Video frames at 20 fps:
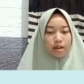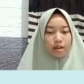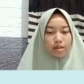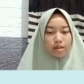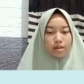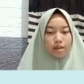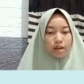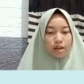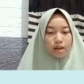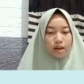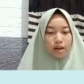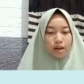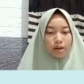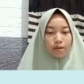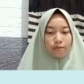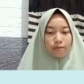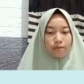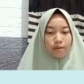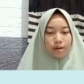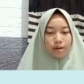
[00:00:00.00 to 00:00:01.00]
They are
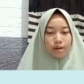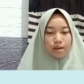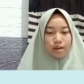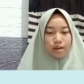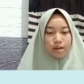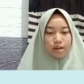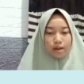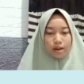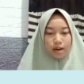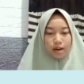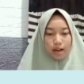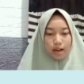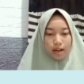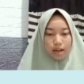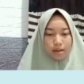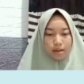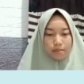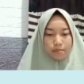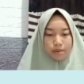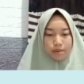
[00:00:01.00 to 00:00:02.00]
for
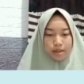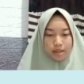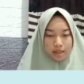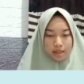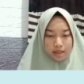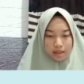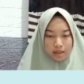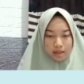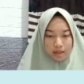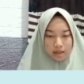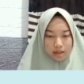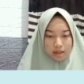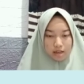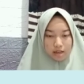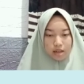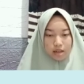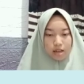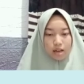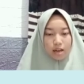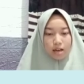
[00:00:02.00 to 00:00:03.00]
empathic
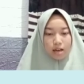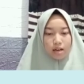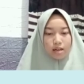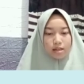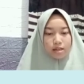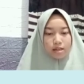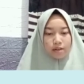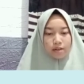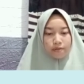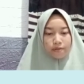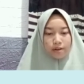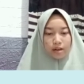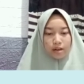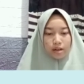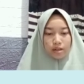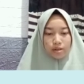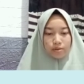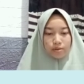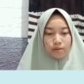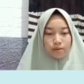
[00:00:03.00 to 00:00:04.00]

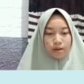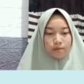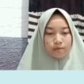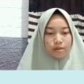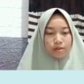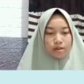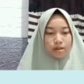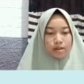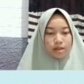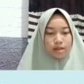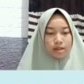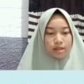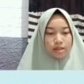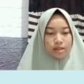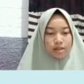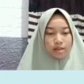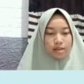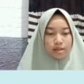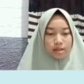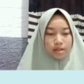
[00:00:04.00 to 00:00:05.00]
difference from the
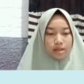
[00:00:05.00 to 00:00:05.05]
result